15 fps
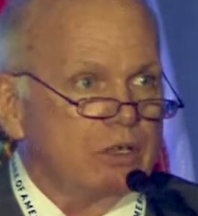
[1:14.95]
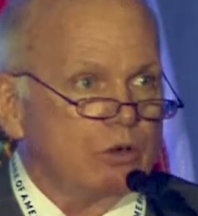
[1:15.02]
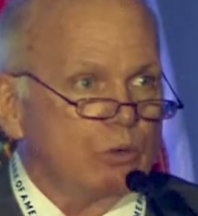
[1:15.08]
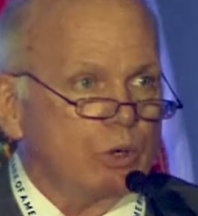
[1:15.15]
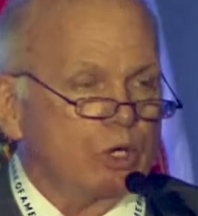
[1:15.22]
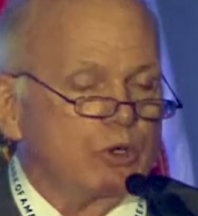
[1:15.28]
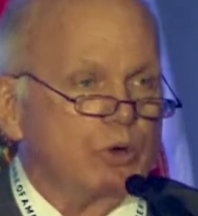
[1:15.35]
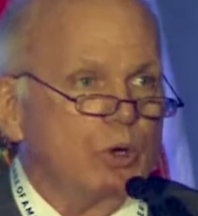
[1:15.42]

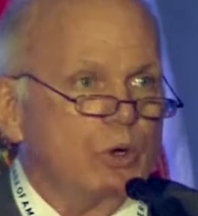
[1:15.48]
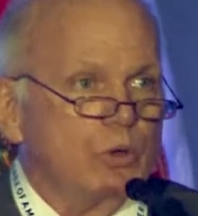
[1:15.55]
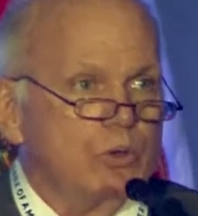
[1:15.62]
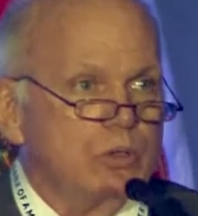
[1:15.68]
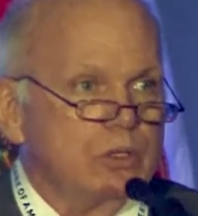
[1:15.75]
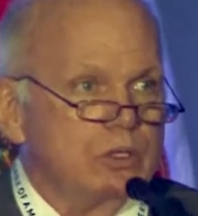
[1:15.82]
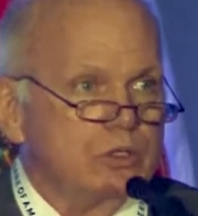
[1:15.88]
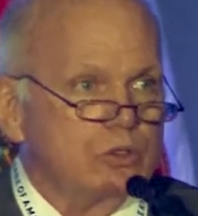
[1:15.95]
recruit,
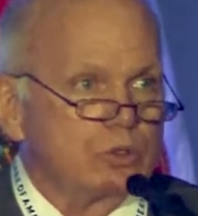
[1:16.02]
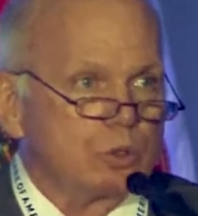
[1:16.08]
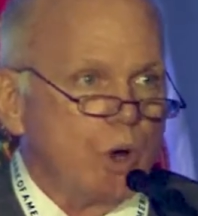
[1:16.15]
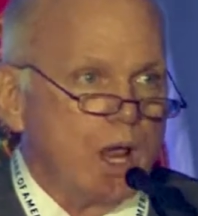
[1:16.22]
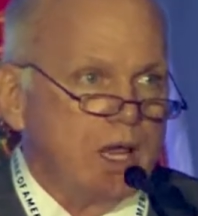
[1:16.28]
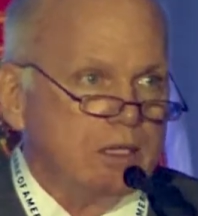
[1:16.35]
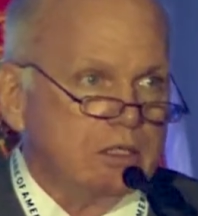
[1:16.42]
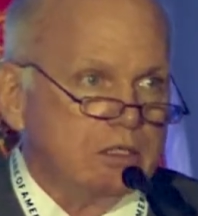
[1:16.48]

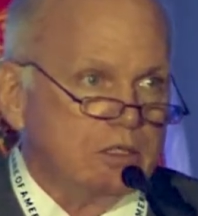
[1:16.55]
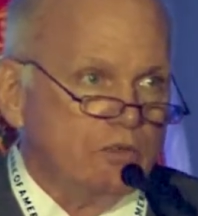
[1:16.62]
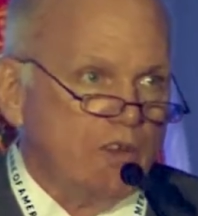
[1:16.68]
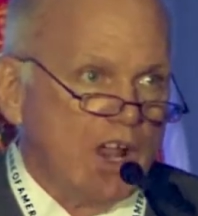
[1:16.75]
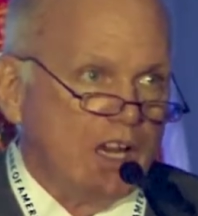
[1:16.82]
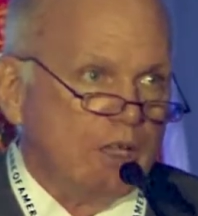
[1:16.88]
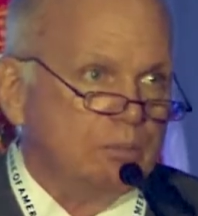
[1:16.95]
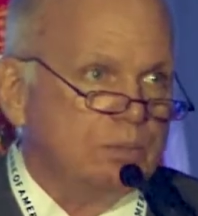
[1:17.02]
train, and
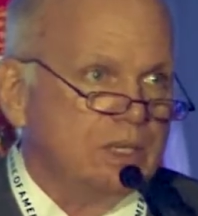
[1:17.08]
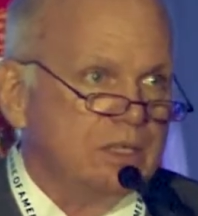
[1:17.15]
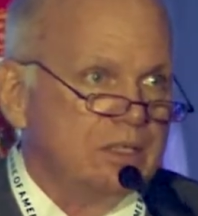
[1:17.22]
develop